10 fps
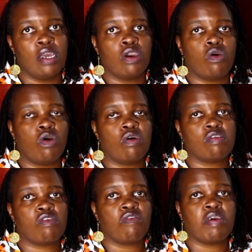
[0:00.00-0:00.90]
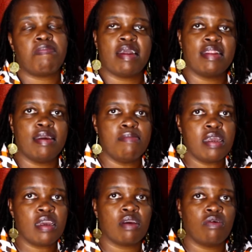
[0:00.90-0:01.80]
Because of the
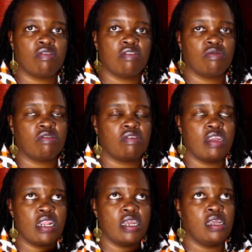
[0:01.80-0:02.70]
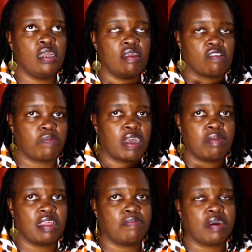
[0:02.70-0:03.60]
pandemic, because it was really inspired
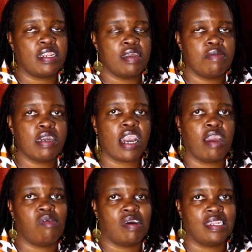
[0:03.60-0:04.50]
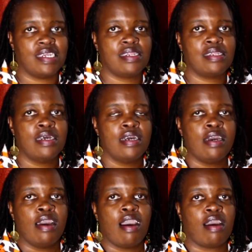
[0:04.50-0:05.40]
by the pandemic, I wanted
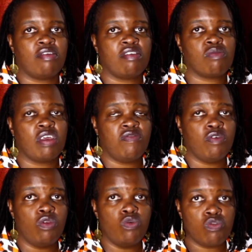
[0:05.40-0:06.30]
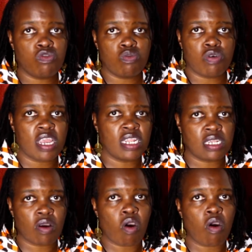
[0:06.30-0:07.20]
a dress where if you lose weight
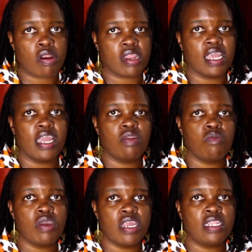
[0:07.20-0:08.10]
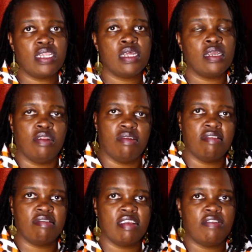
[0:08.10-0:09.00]
or gain weight, it will
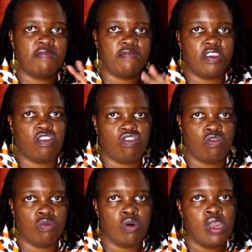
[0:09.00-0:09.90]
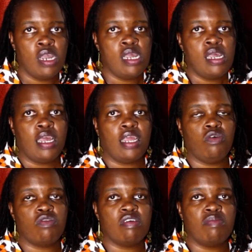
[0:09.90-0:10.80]
still fit you and
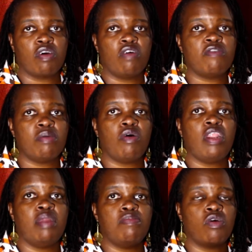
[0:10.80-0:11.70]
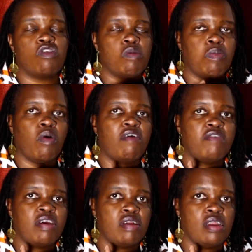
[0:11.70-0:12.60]
you'll still be comfortable. And because people were
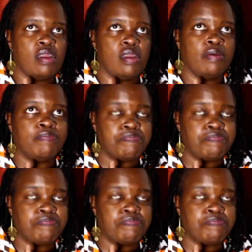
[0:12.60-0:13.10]
very